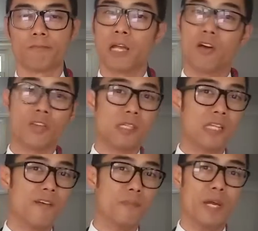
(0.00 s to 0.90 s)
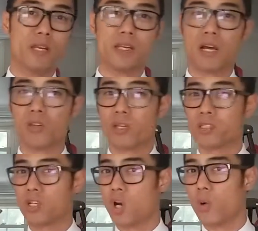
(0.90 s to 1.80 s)
how things have been, how
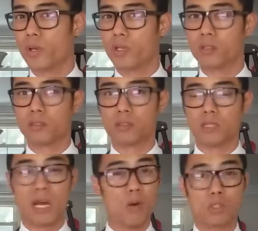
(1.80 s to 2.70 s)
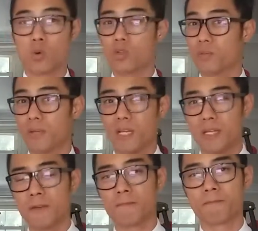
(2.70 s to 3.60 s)
things are going, how it's going to be.